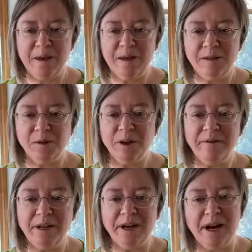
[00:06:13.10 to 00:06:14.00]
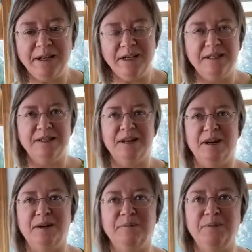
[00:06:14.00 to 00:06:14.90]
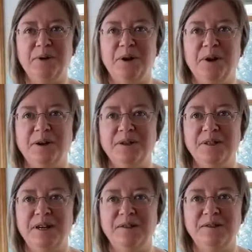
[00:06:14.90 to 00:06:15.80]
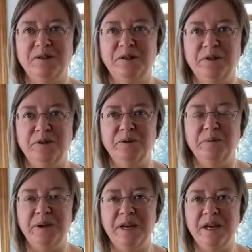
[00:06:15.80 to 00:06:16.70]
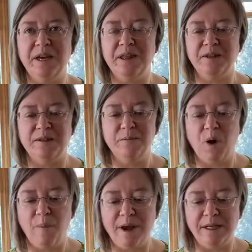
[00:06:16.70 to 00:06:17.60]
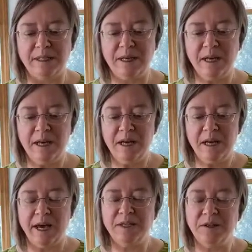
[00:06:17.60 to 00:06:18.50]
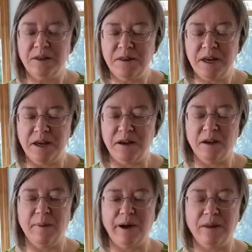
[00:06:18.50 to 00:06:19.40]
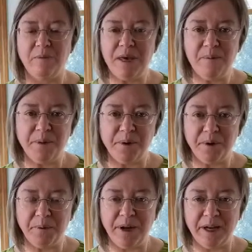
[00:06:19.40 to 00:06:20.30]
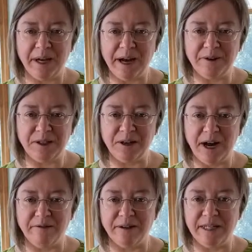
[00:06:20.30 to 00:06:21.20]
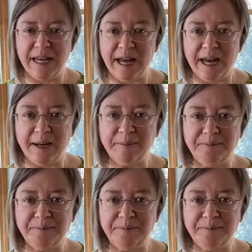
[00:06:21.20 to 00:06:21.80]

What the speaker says: So loving kindness calls us to be in this moment and to think about the people we encounter every day.